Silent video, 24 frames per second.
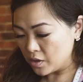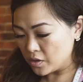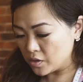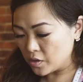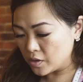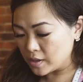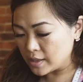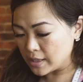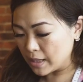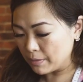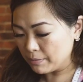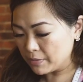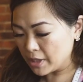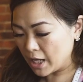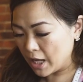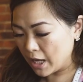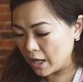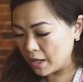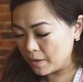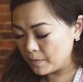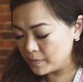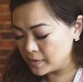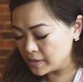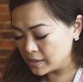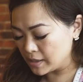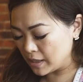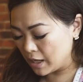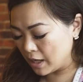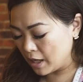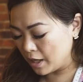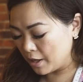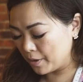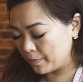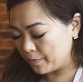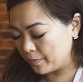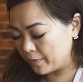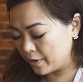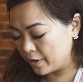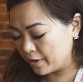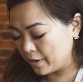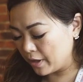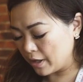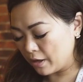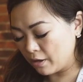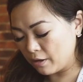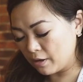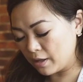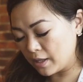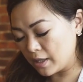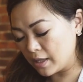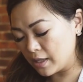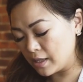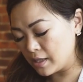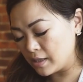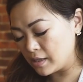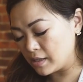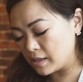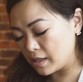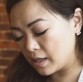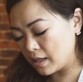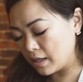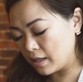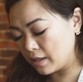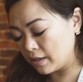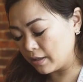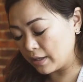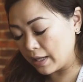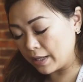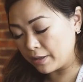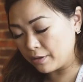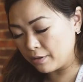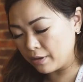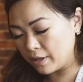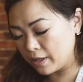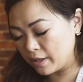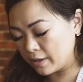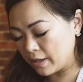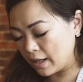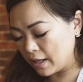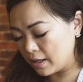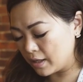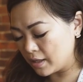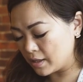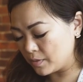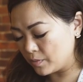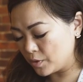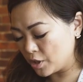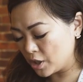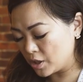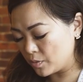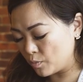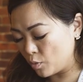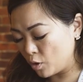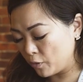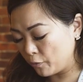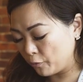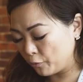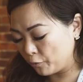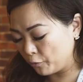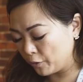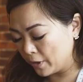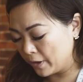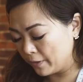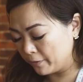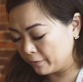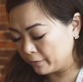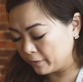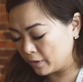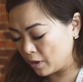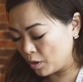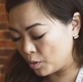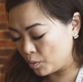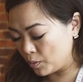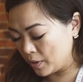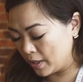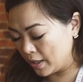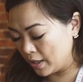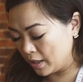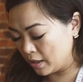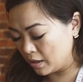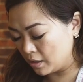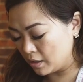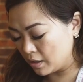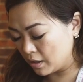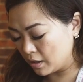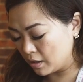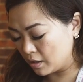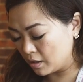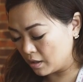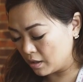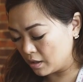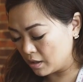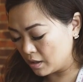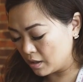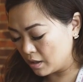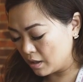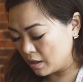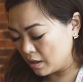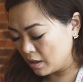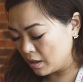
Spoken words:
So sometimes there is lettering that is just more free-flowing and